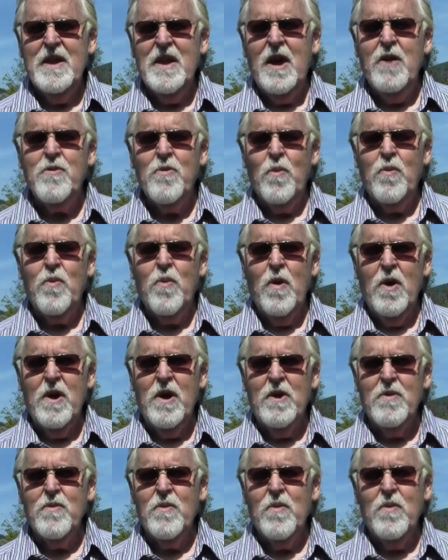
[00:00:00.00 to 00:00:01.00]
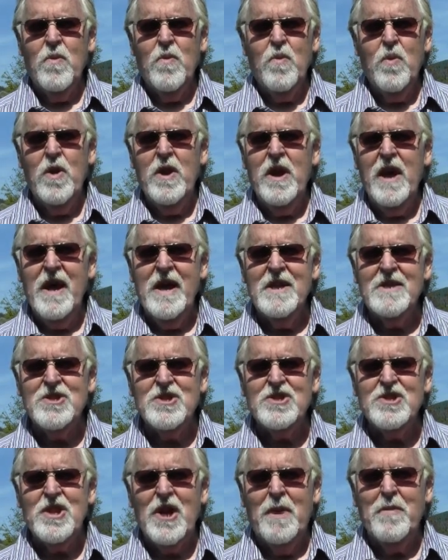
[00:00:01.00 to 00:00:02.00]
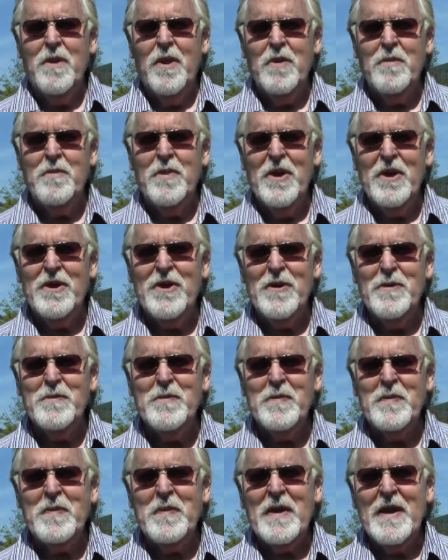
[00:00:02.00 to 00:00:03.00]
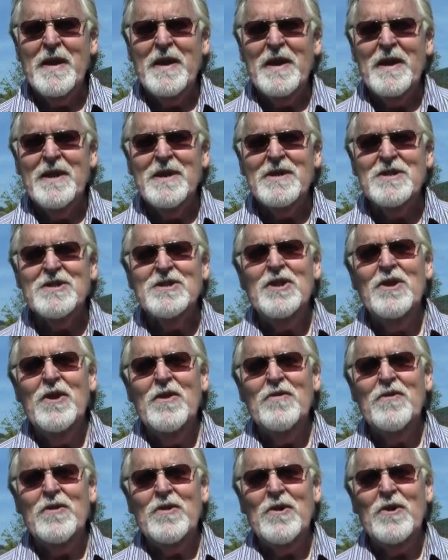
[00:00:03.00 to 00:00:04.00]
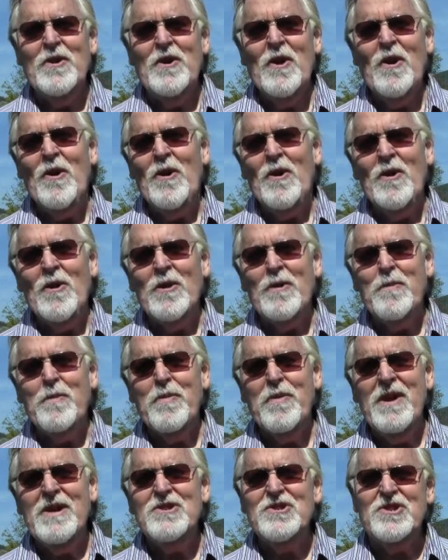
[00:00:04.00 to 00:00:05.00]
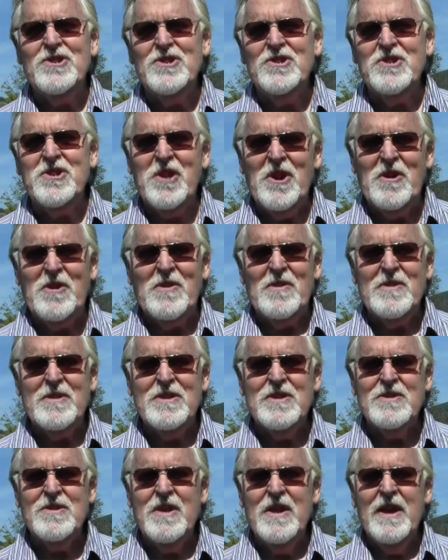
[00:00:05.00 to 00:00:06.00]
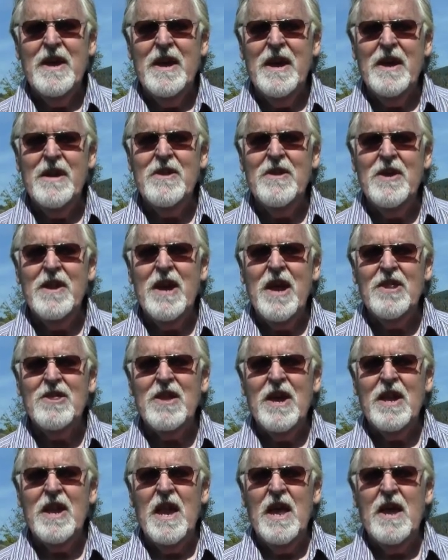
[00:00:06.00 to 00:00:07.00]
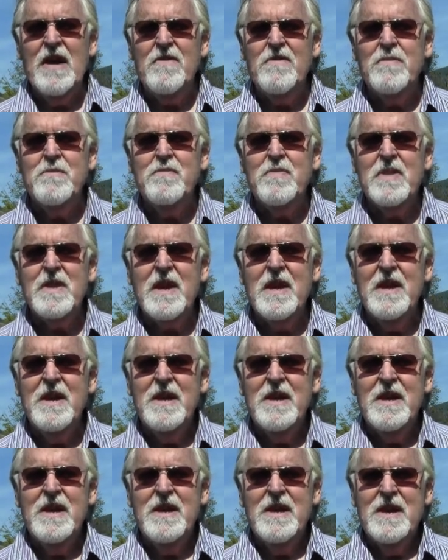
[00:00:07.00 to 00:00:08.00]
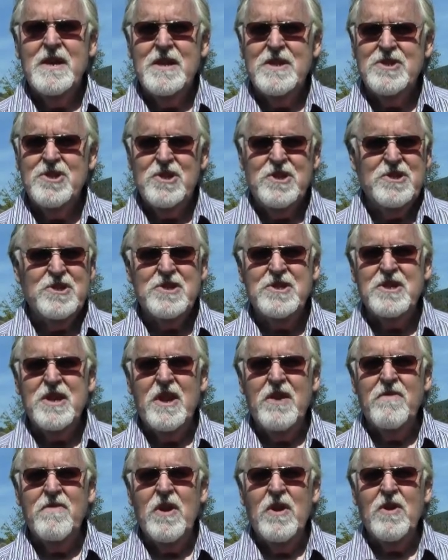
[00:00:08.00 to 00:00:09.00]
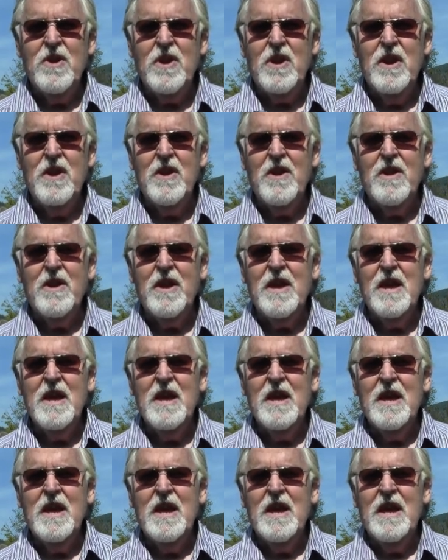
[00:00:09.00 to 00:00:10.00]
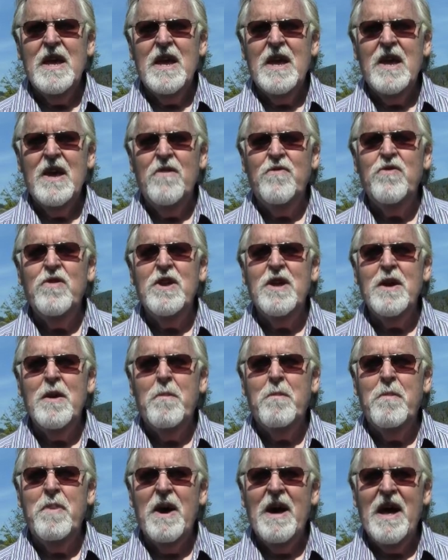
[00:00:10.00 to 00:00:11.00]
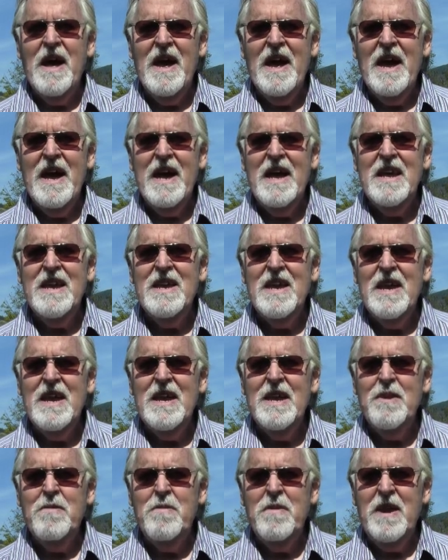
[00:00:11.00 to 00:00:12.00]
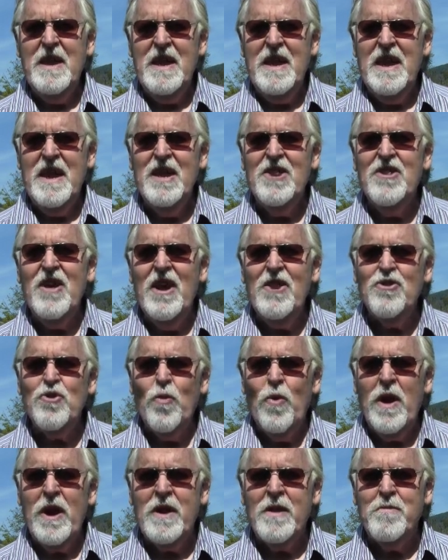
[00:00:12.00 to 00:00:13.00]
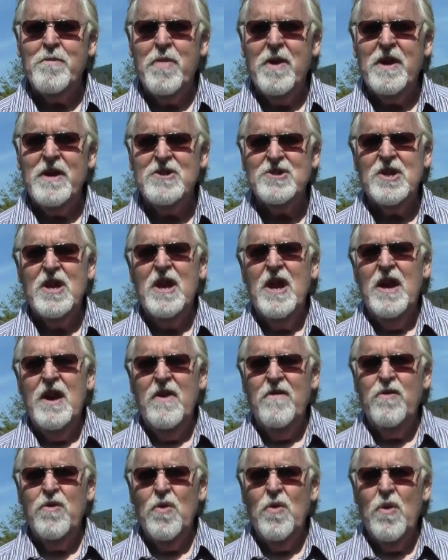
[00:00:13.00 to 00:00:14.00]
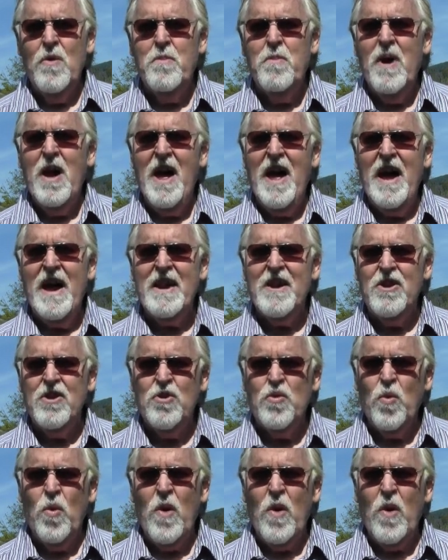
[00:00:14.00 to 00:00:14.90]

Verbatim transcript: Not uh, wood, hay, and stubble, but silver, gold, precious stones. How do you get that life? Jesus said it very clearly. If ye abide in me, in that dwelling place, if you abide,